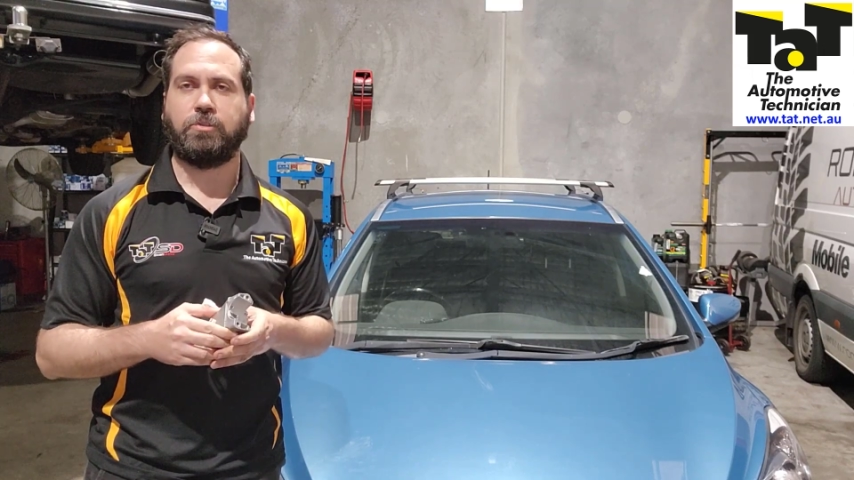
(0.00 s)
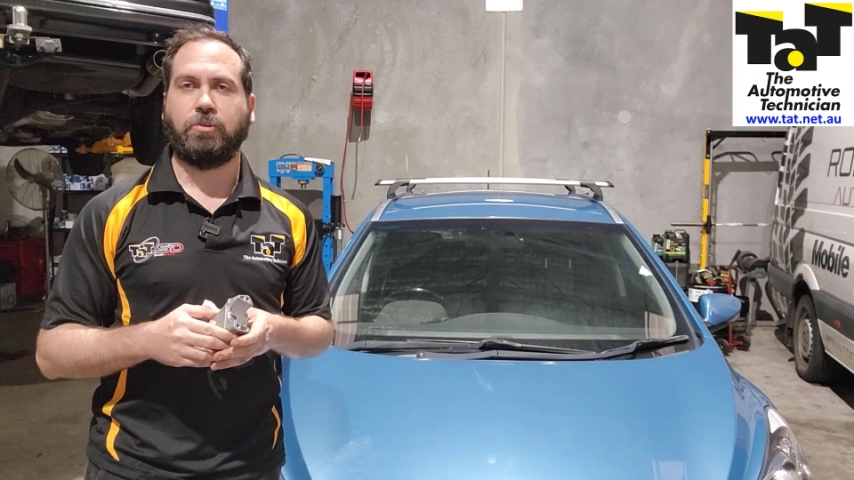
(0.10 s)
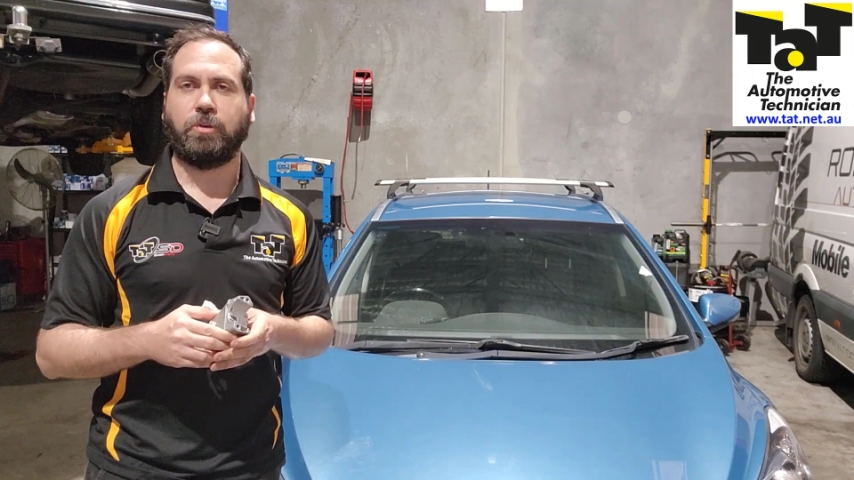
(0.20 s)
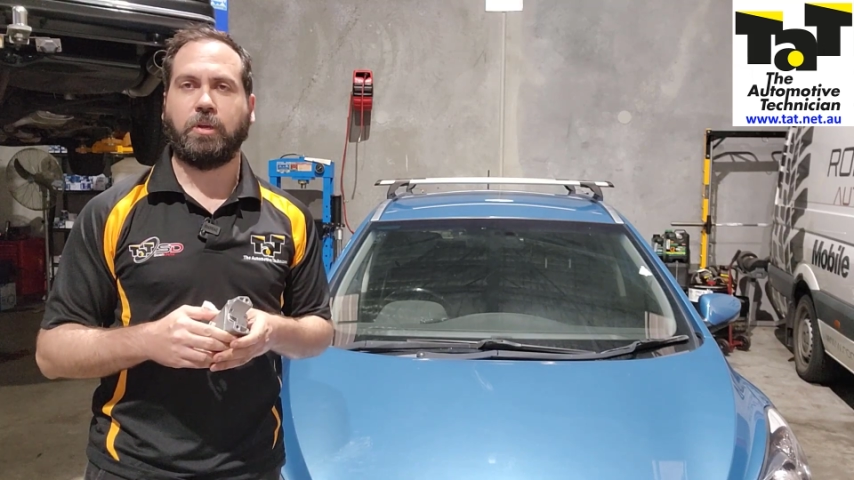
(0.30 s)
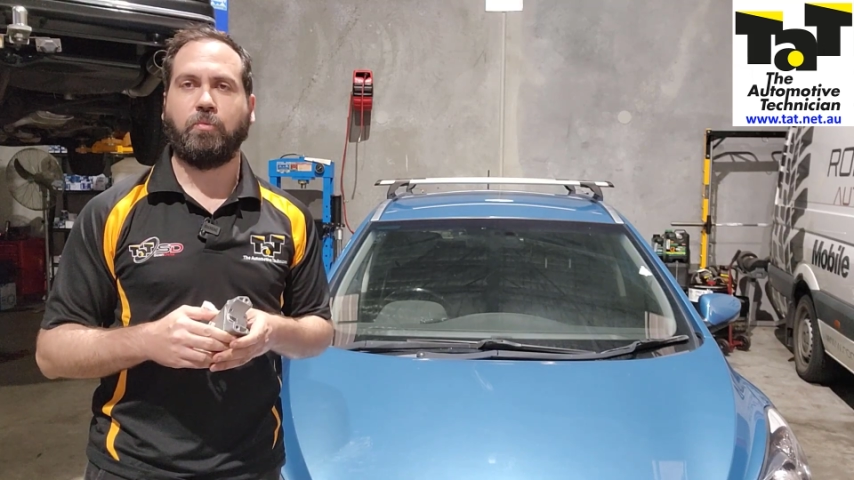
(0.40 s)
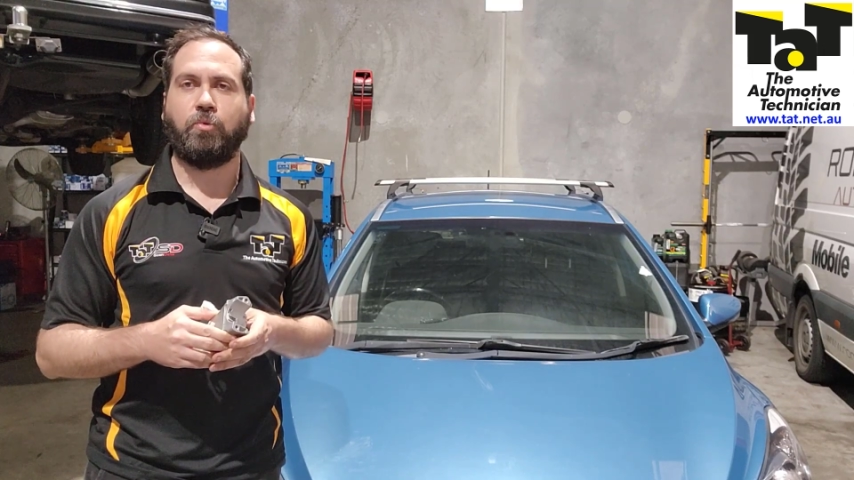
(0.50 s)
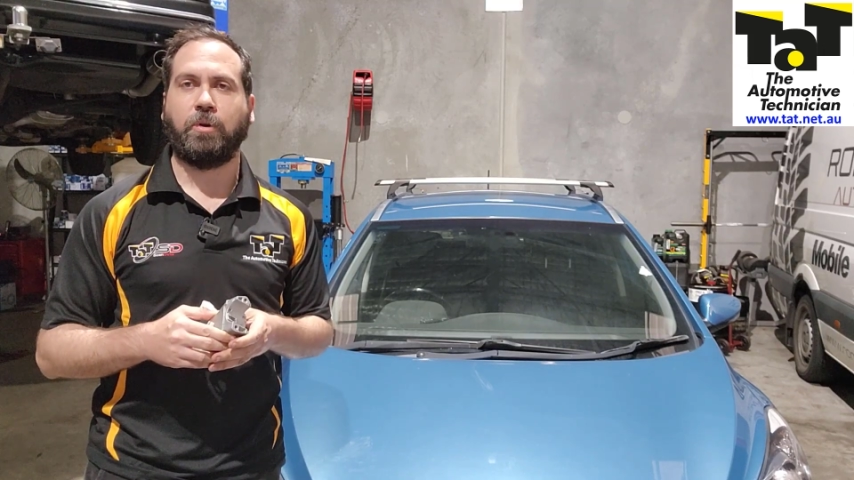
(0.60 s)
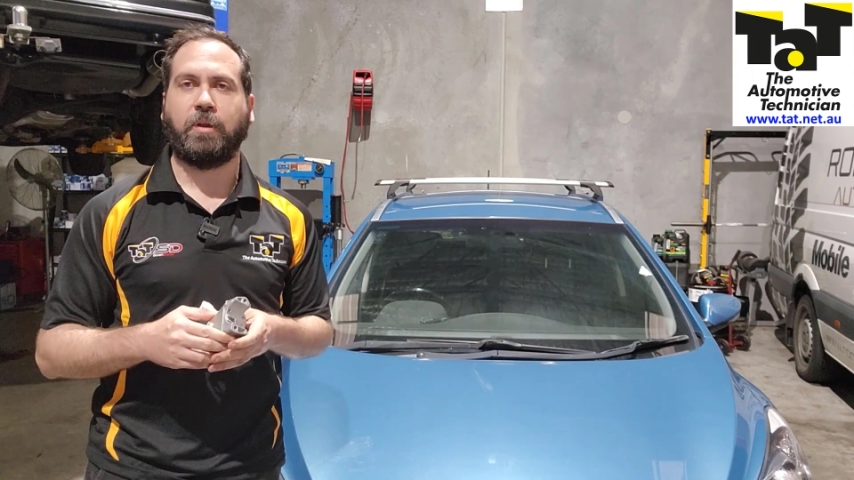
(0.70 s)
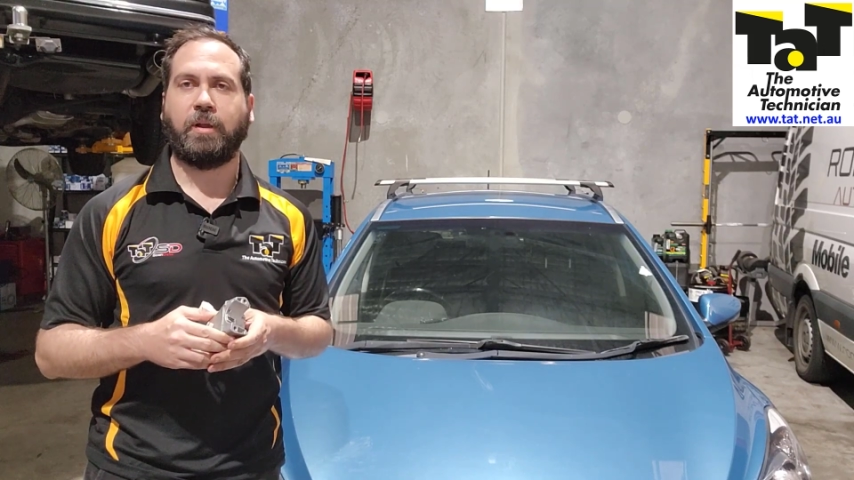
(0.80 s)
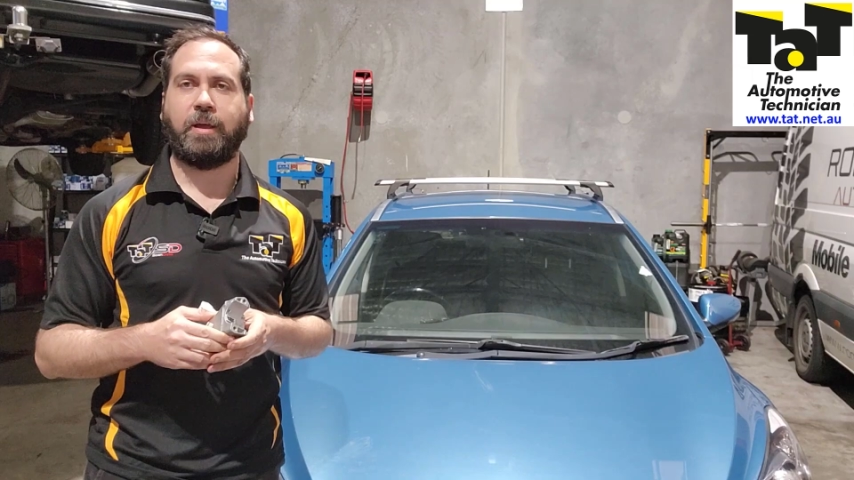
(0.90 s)
so it
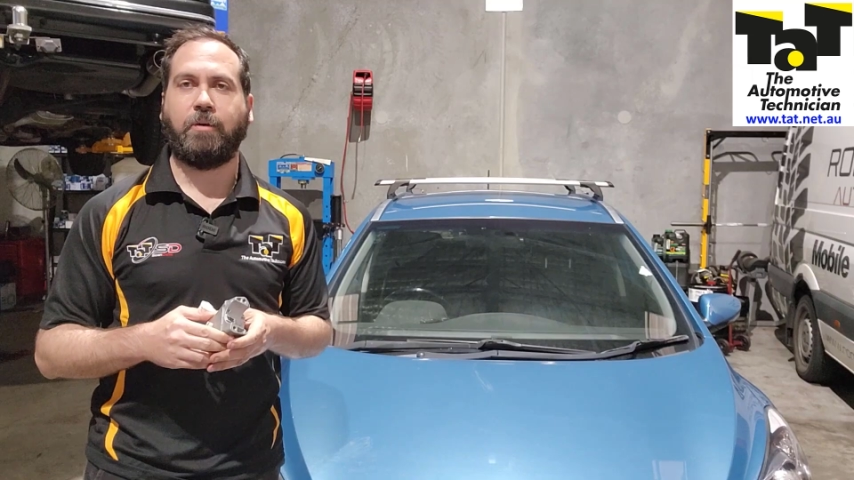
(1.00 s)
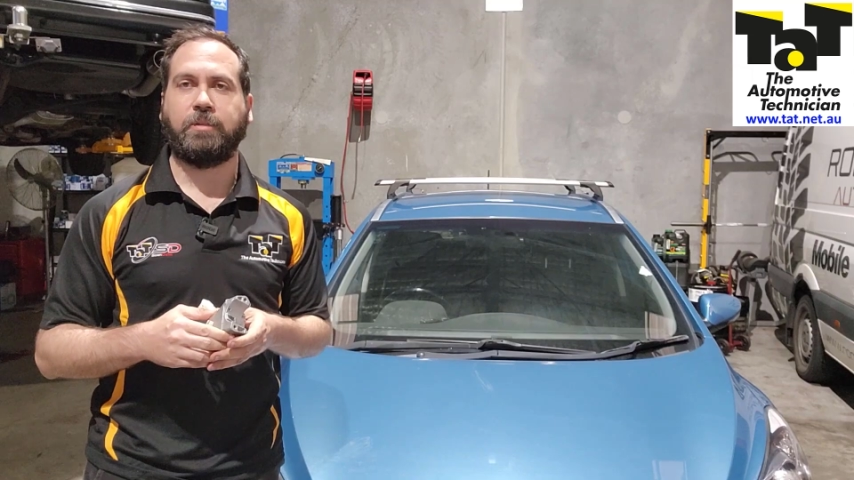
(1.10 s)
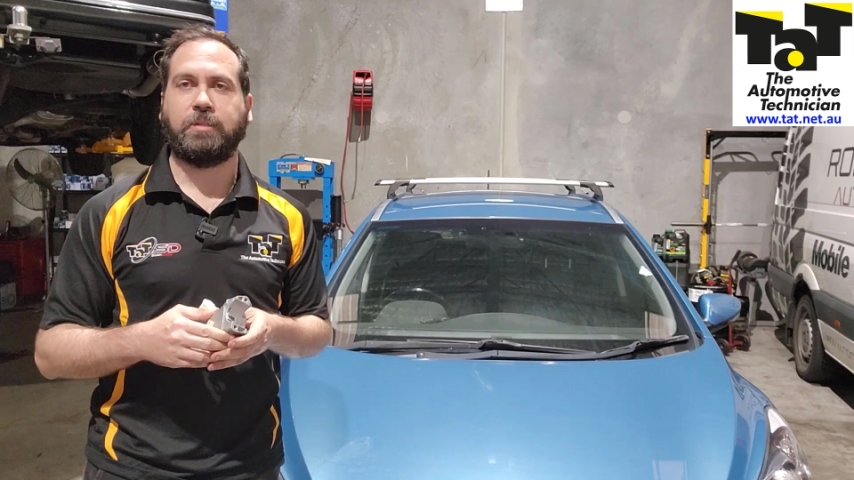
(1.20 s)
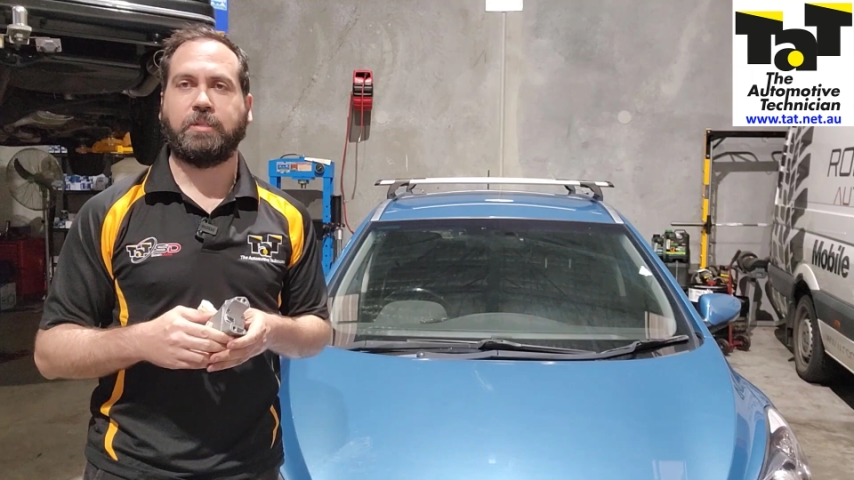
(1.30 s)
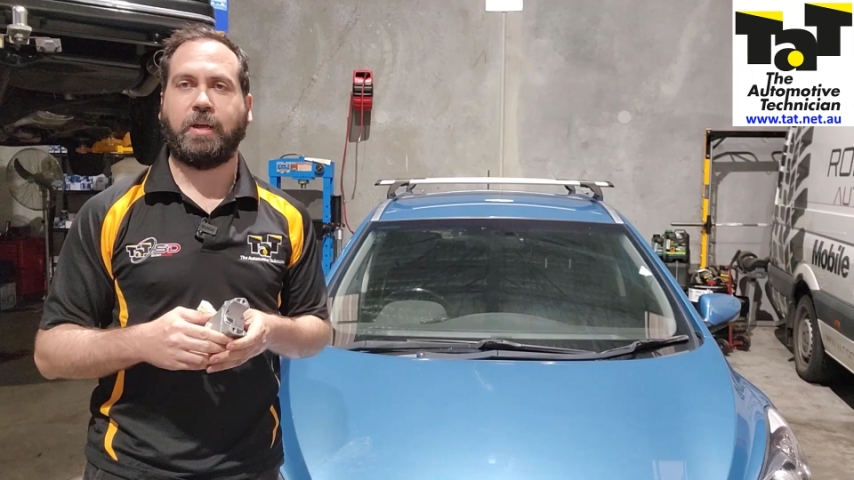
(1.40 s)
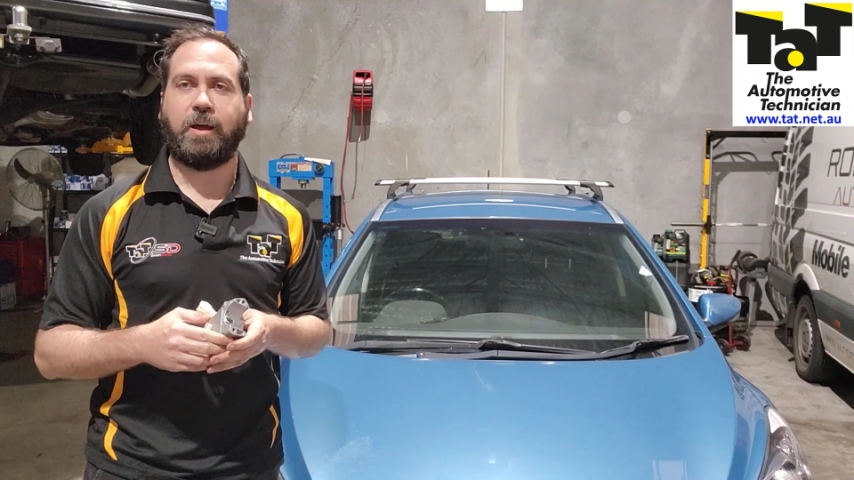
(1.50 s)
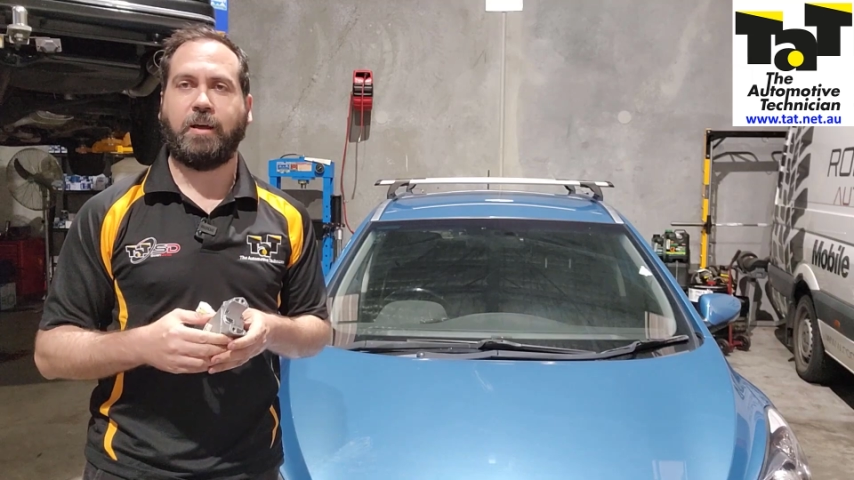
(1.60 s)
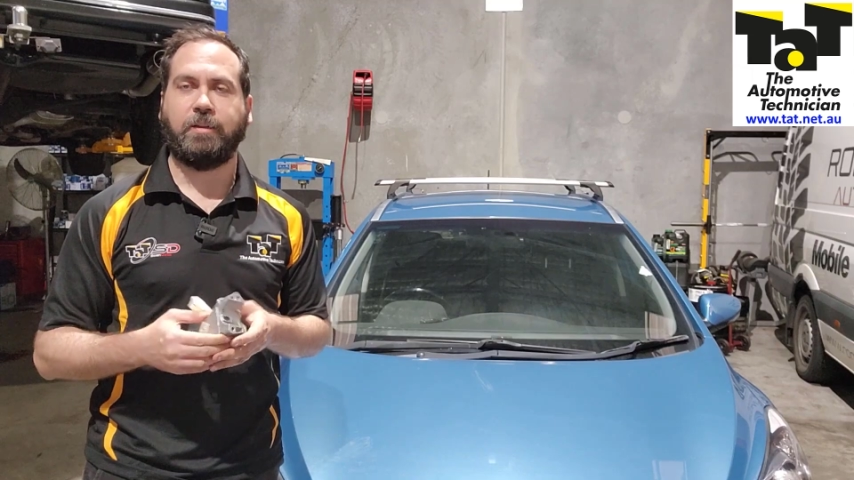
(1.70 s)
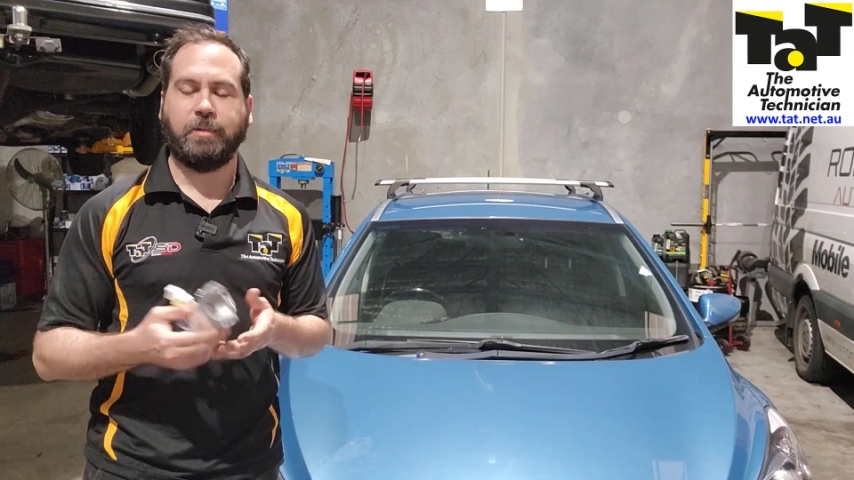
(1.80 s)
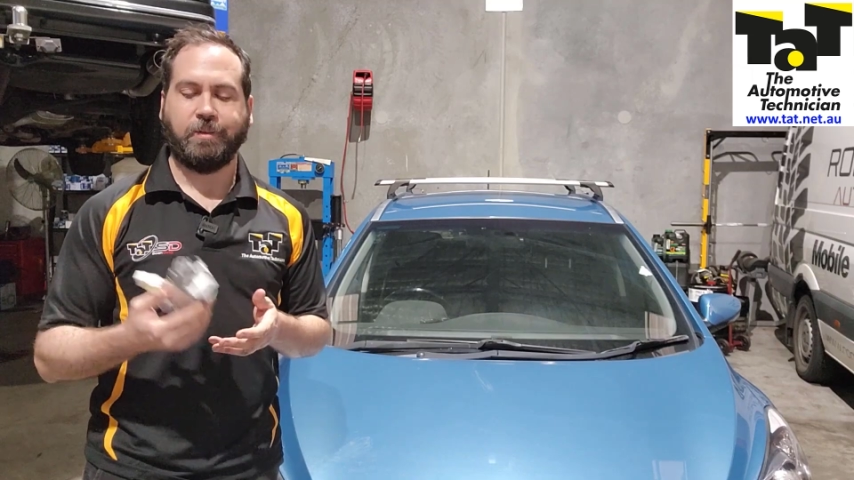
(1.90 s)
wouldn't allow it to start.